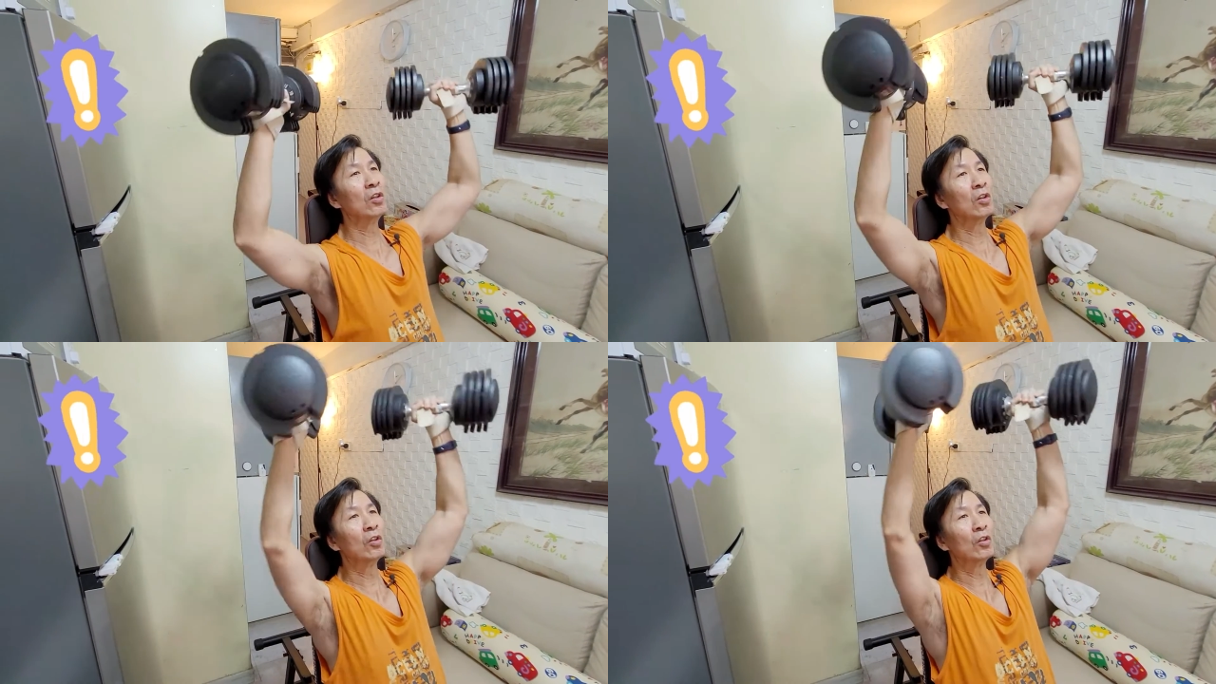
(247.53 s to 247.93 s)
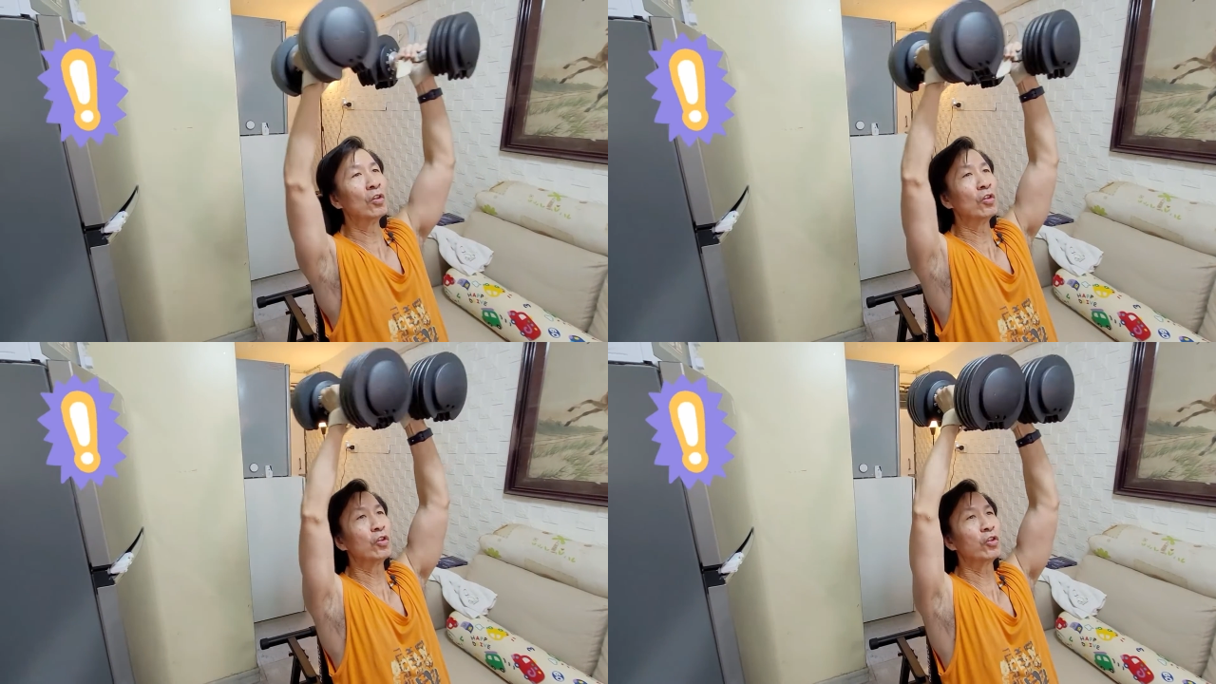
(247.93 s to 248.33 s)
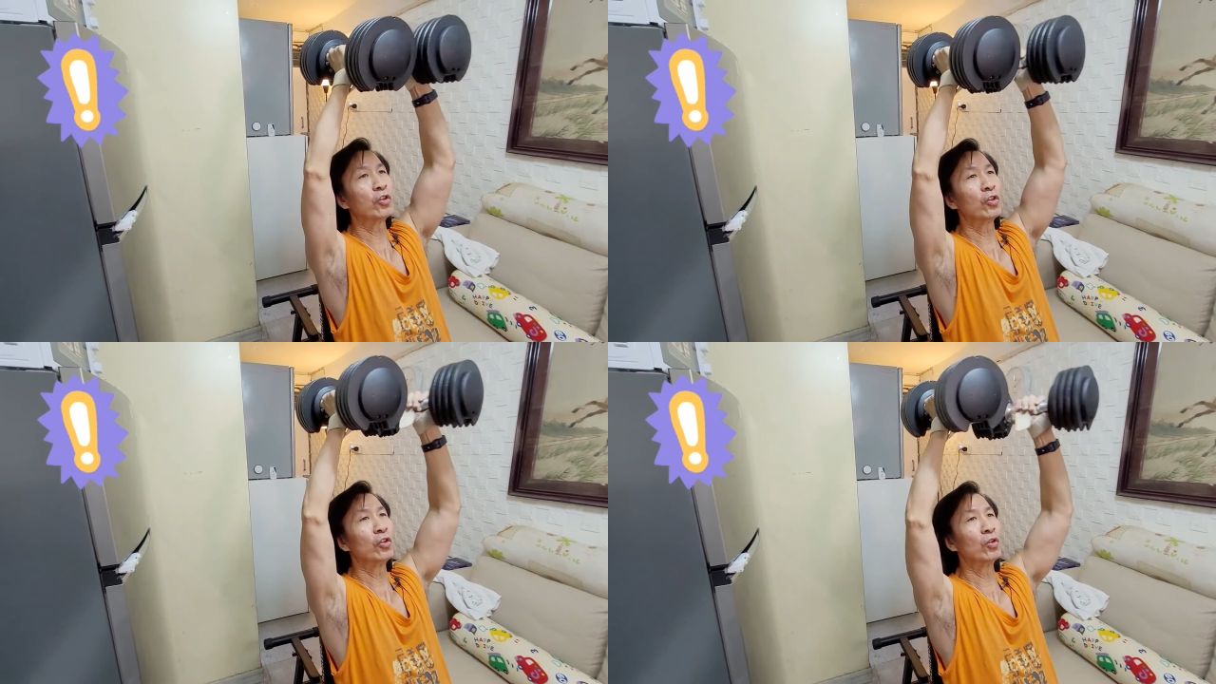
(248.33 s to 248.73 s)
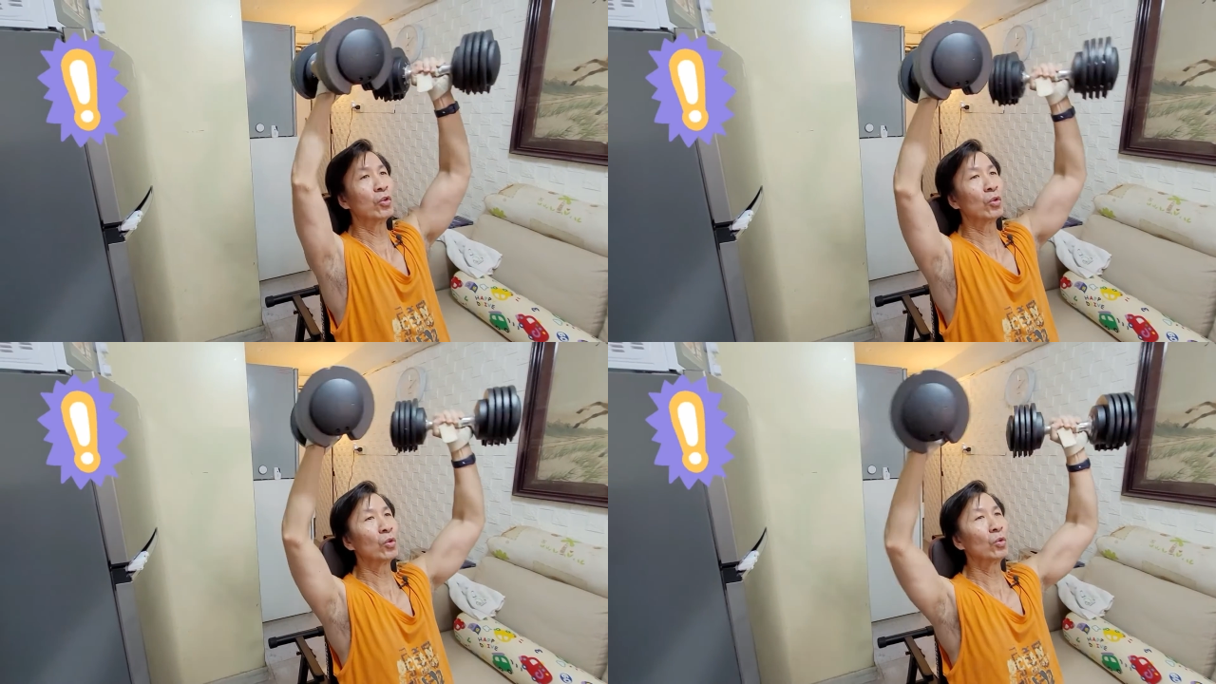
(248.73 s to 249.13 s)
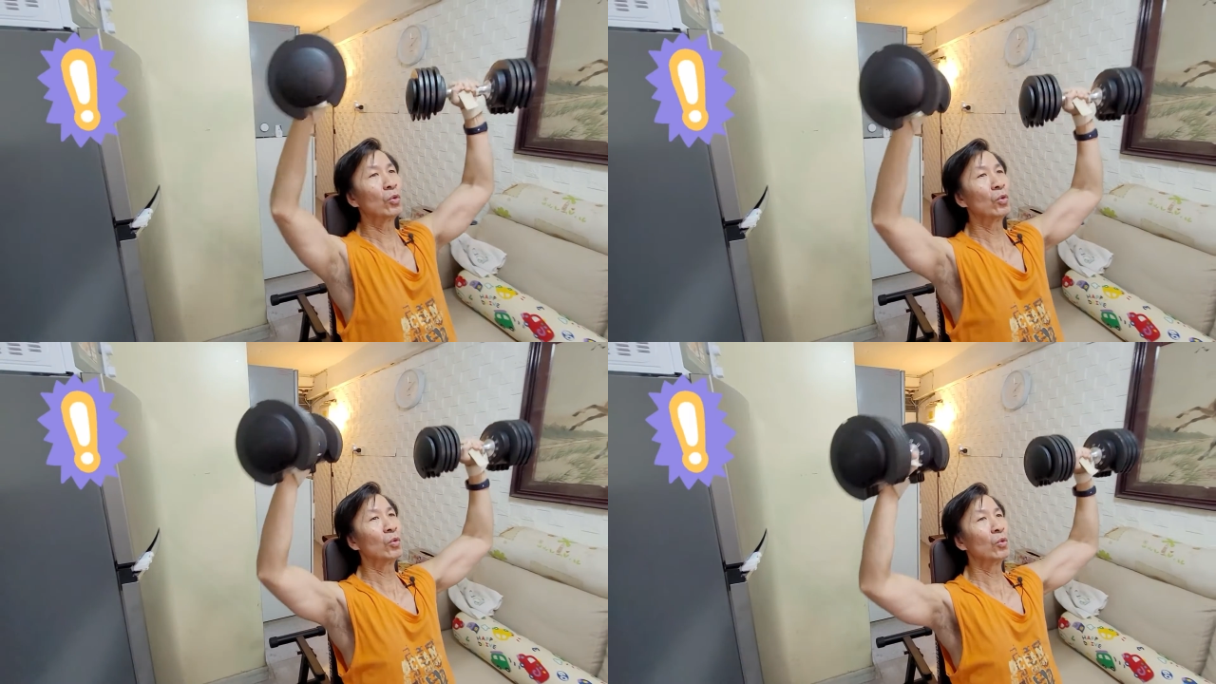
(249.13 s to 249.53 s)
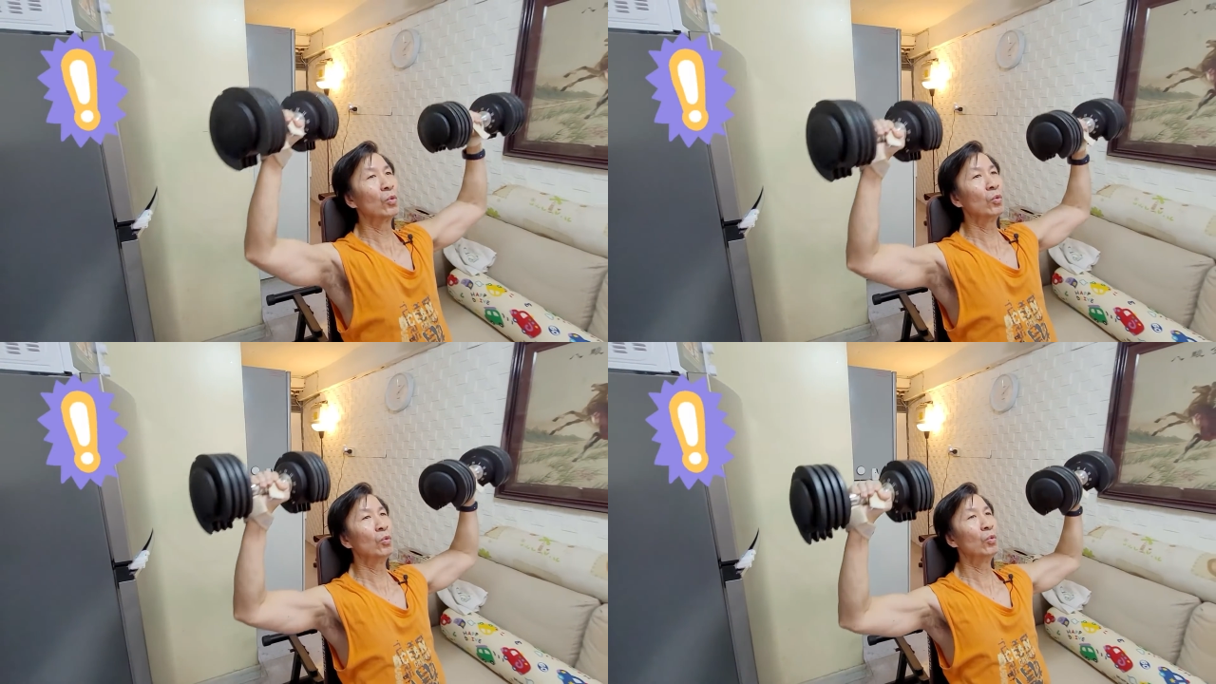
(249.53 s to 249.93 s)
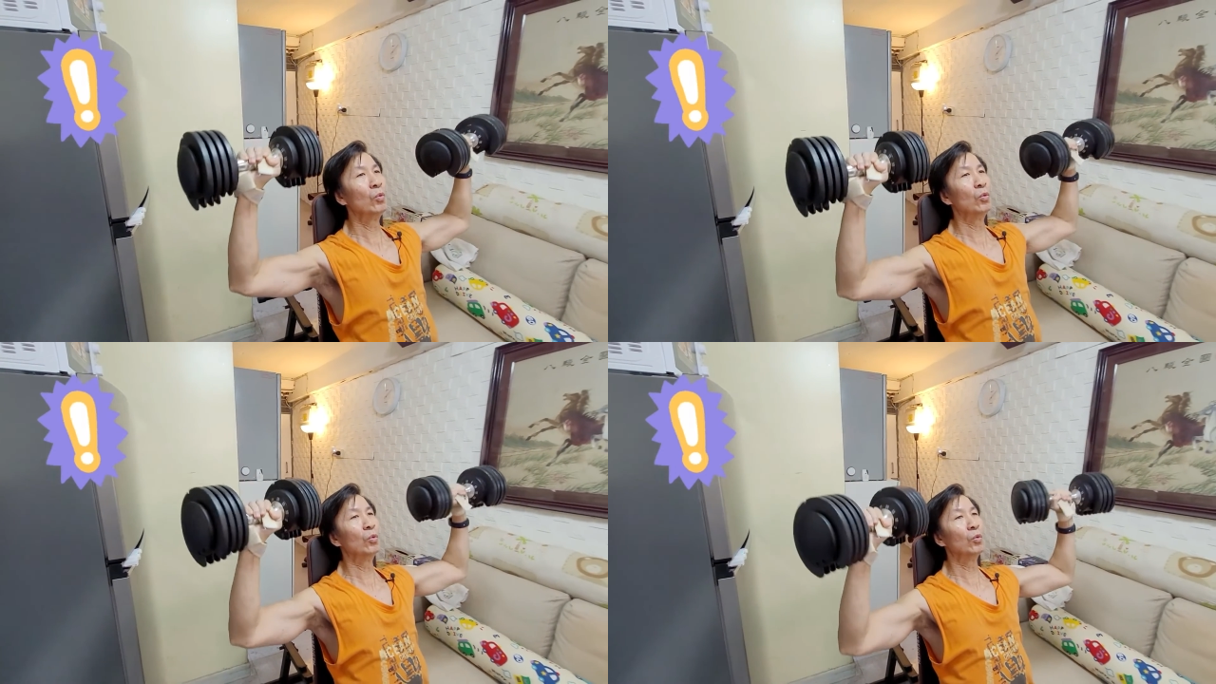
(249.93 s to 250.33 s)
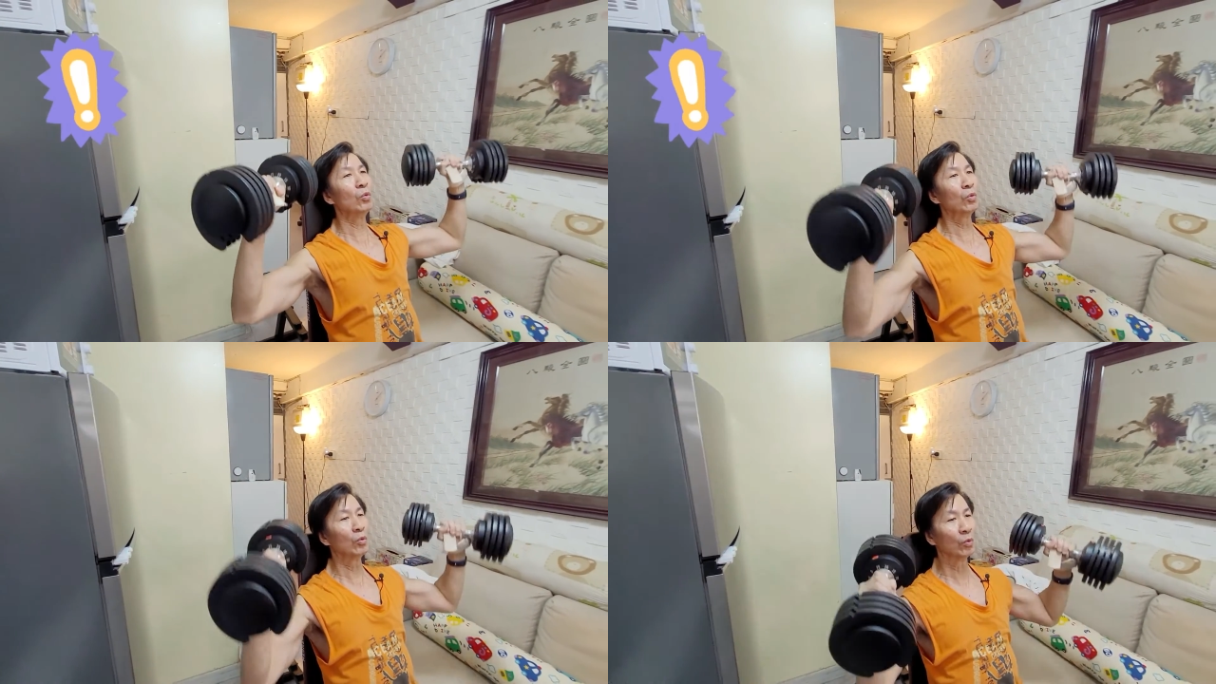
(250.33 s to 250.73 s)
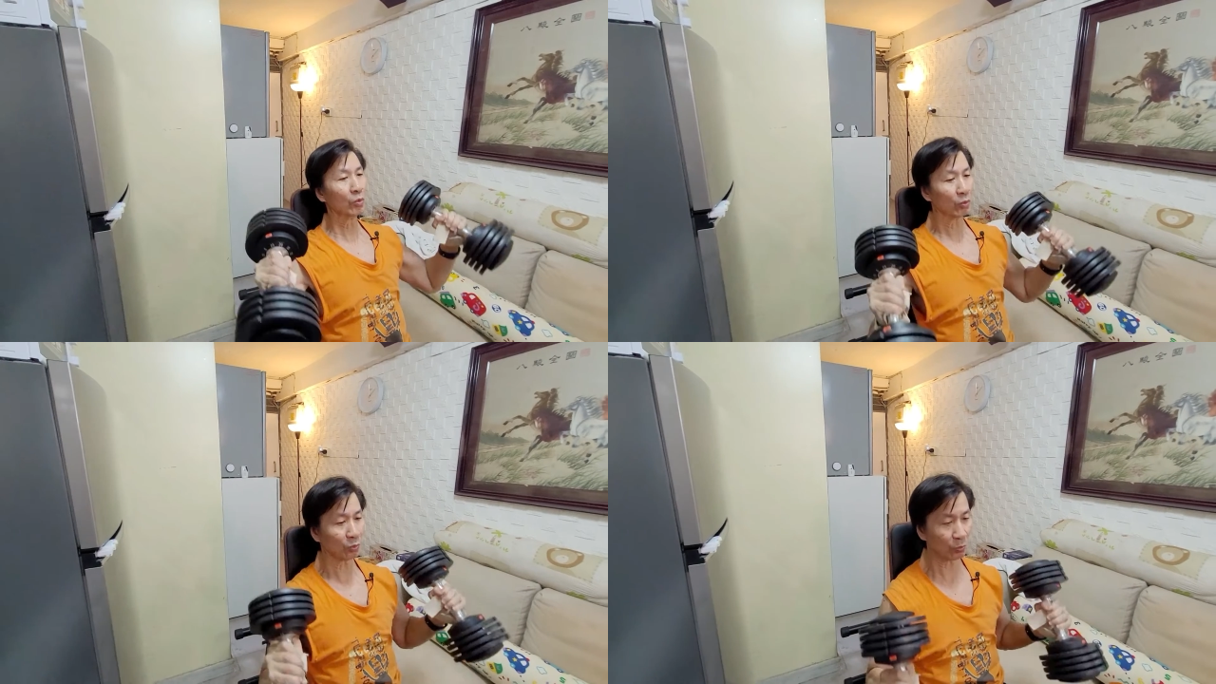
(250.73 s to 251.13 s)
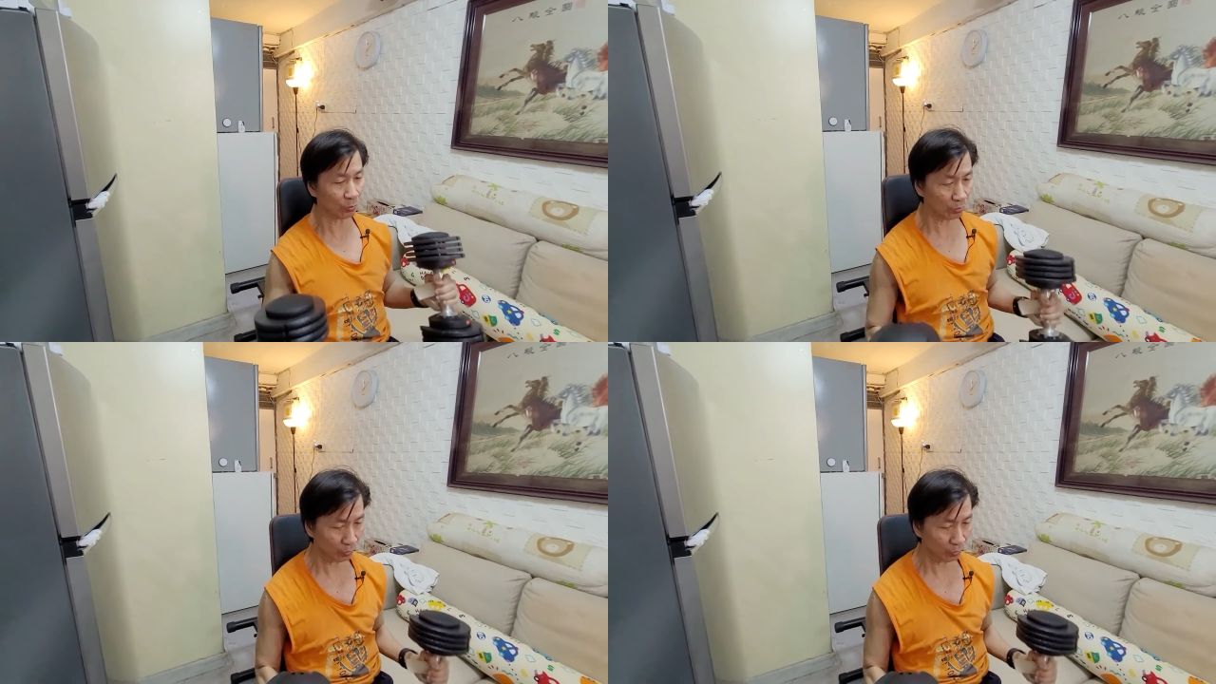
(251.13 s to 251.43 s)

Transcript: No one is speaking in this clip.